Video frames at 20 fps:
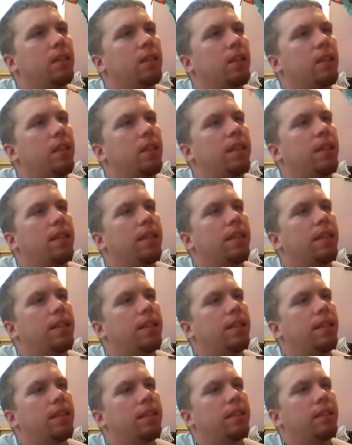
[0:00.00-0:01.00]
and
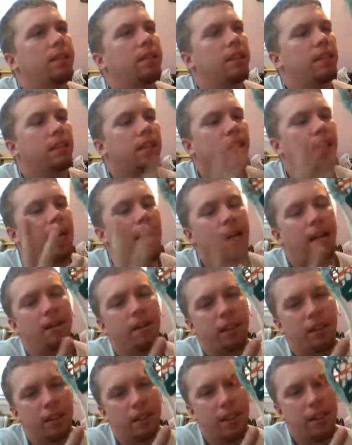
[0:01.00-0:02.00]
this is
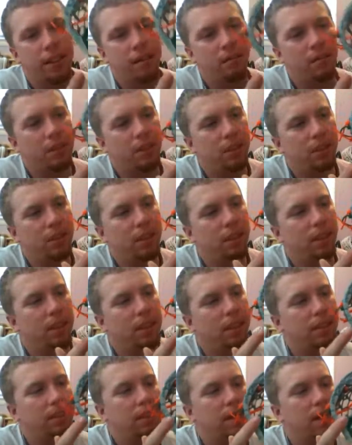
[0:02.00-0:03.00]
Irish themed.
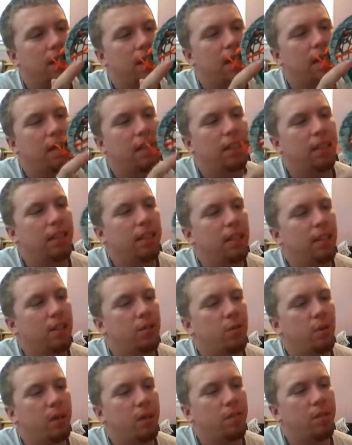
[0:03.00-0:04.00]
It's got
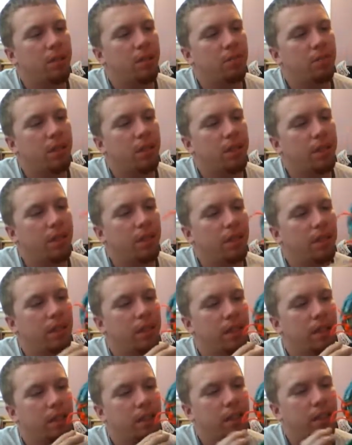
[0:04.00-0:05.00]
20
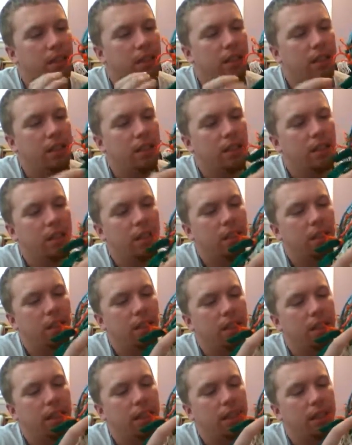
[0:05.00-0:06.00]
millimeter
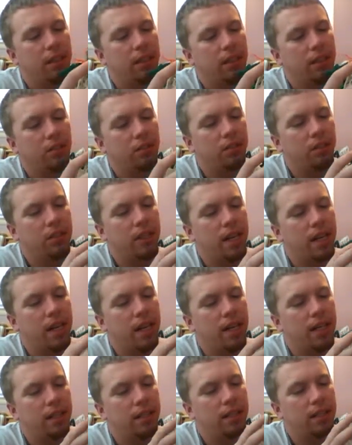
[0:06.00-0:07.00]
East Coast
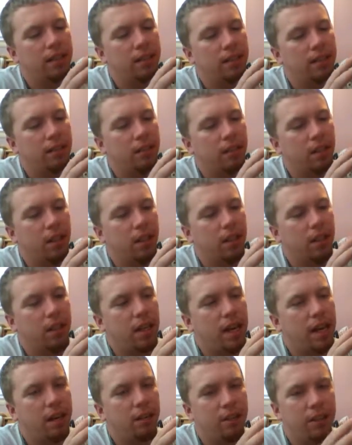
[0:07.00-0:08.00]
dyes
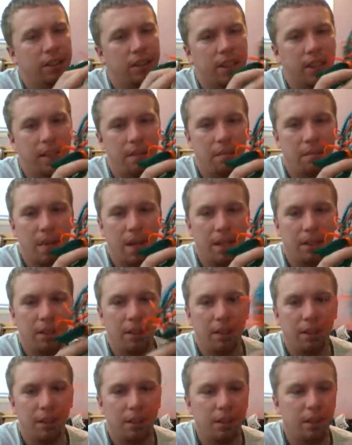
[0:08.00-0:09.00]
Irish theme
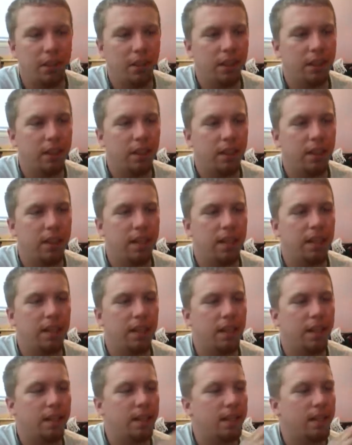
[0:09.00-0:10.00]
mesh in it that
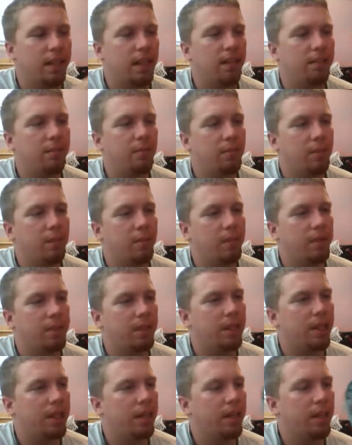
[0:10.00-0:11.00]
I got for my
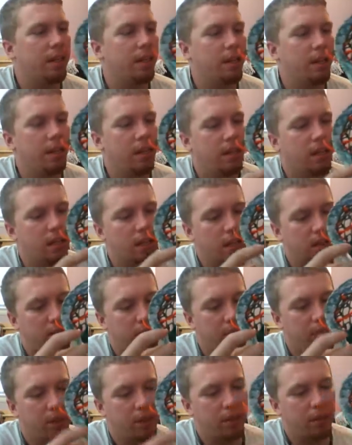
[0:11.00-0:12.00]
birthday
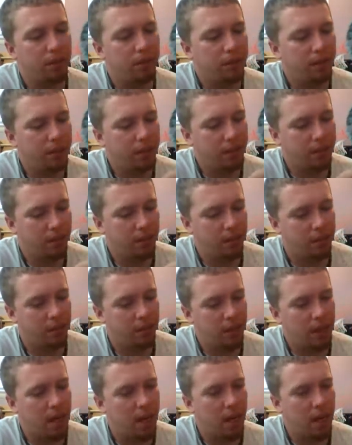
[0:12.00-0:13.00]
from my girlfriend,
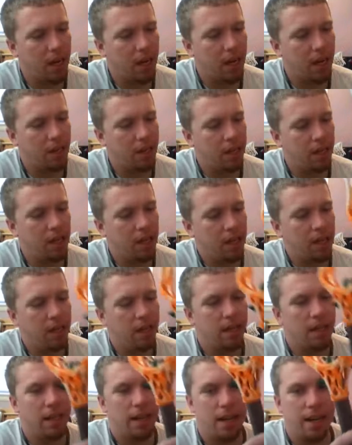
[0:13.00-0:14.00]
and
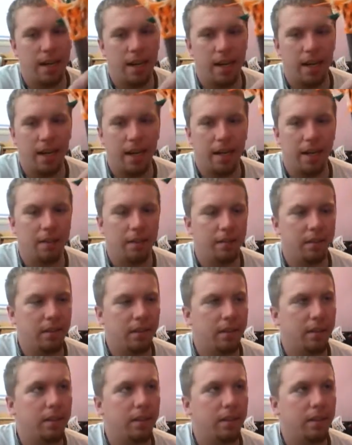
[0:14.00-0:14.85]
then I have